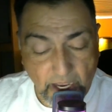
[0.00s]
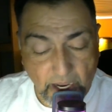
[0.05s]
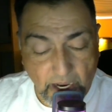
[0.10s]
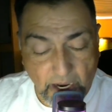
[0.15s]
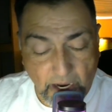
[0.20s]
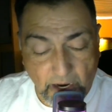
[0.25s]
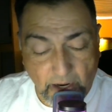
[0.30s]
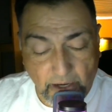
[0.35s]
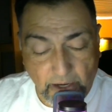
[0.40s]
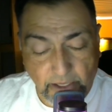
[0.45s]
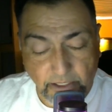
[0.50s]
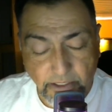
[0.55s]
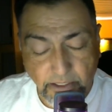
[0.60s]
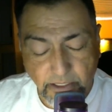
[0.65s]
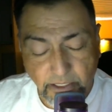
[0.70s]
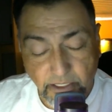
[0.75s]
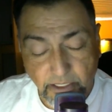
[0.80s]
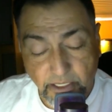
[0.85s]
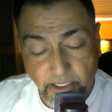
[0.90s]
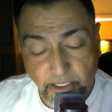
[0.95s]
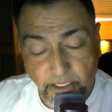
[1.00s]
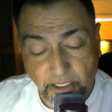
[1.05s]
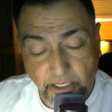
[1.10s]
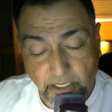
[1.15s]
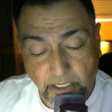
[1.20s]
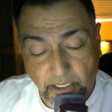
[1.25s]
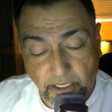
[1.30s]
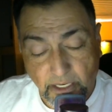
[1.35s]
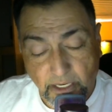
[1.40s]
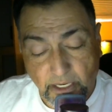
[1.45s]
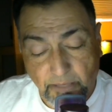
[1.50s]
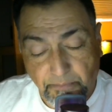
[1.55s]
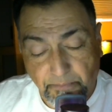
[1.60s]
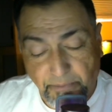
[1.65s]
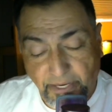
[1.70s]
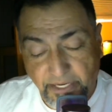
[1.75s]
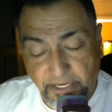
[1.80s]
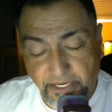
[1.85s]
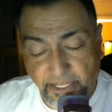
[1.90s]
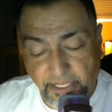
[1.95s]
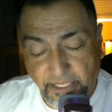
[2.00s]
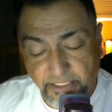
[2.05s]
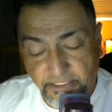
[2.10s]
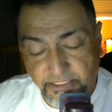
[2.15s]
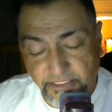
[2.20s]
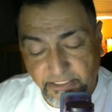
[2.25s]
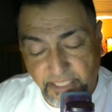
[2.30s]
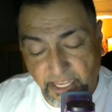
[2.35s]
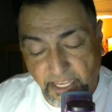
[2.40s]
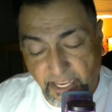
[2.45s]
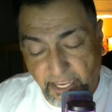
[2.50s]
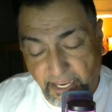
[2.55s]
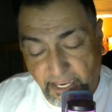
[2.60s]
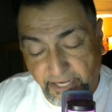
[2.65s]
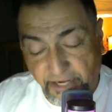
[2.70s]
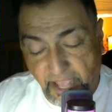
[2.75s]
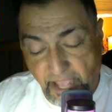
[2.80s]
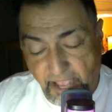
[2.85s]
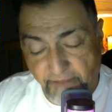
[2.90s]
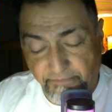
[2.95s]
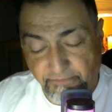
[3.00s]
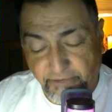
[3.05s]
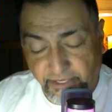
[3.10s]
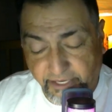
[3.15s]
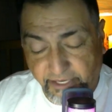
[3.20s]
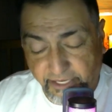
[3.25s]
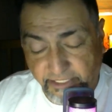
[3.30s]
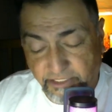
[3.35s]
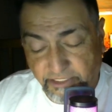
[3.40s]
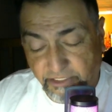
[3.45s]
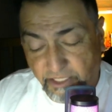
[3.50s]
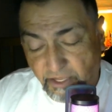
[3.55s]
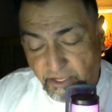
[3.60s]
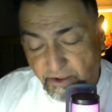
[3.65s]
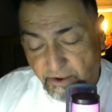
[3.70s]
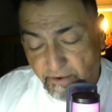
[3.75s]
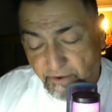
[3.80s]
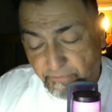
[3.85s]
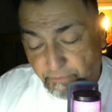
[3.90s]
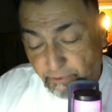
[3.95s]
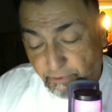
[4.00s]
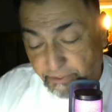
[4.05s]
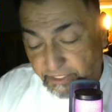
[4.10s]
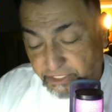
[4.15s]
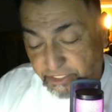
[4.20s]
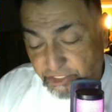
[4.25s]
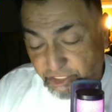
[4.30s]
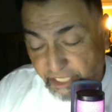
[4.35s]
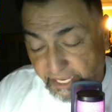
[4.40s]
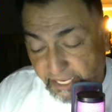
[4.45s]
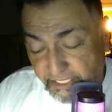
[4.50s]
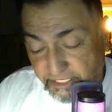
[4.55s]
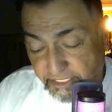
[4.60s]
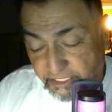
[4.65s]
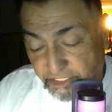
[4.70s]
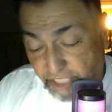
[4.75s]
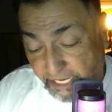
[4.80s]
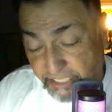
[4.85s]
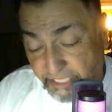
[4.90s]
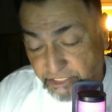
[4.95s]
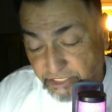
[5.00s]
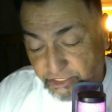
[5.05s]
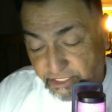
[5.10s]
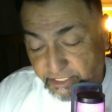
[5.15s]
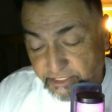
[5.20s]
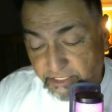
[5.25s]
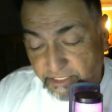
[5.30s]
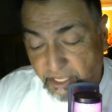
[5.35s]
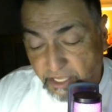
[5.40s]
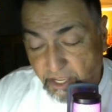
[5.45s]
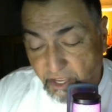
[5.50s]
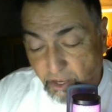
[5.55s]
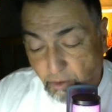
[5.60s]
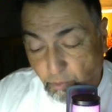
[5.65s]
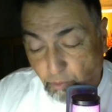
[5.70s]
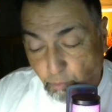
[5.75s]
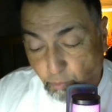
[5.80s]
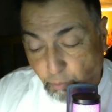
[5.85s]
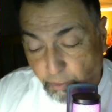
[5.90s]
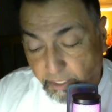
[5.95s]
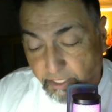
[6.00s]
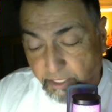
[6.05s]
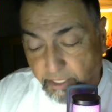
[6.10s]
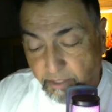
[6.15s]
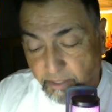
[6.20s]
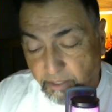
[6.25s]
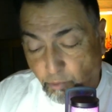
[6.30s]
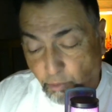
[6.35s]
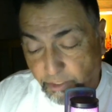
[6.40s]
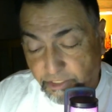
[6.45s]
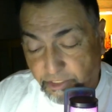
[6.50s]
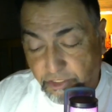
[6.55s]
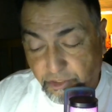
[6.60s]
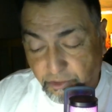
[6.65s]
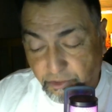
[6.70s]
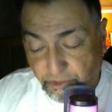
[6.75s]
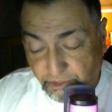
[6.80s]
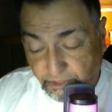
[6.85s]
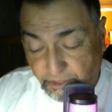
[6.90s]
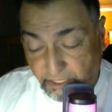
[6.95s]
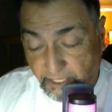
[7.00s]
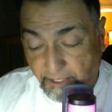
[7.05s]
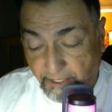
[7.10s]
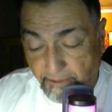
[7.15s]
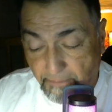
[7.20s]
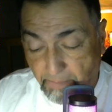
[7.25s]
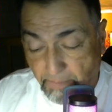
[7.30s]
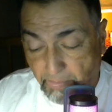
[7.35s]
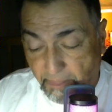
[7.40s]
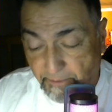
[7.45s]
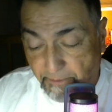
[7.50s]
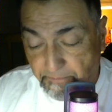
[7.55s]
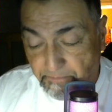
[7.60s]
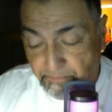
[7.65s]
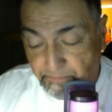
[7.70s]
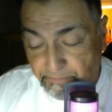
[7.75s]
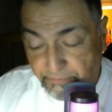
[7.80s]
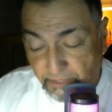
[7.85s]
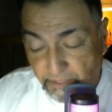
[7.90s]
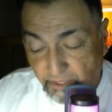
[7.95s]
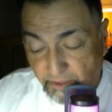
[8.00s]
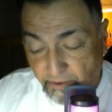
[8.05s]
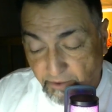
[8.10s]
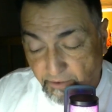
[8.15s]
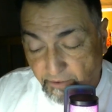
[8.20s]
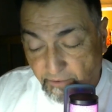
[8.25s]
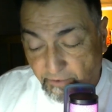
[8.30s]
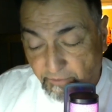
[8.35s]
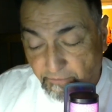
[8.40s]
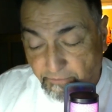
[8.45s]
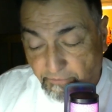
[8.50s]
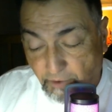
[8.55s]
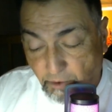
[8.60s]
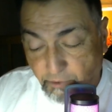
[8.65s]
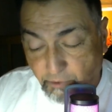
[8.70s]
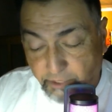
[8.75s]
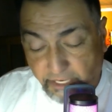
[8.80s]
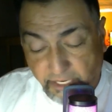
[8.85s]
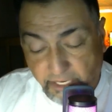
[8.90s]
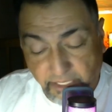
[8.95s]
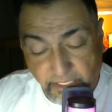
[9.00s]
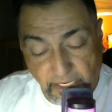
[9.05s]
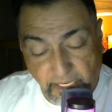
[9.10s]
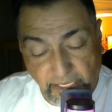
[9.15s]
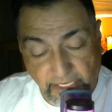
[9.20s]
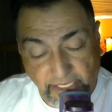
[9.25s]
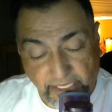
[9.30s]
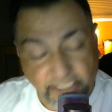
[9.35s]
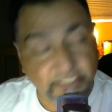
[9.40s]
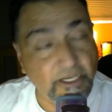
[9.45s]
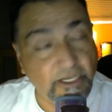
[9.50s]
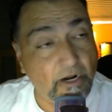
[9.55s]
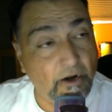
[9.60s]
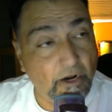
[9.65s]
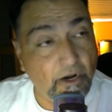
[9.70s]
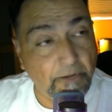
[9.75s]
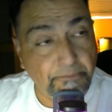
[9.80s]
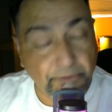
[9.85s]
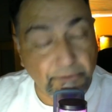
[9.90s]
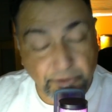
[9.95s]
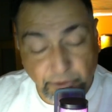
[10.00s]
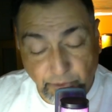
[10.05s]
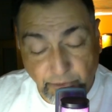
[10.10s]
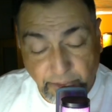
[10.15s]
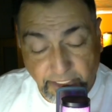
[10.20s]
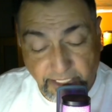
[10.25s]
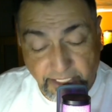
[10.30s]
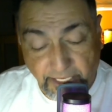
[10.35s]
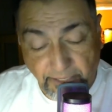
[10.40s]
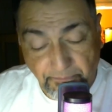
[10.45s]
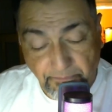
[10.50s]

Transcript: our opinions and advocates for the changes we wish to see. Voting is our opportunity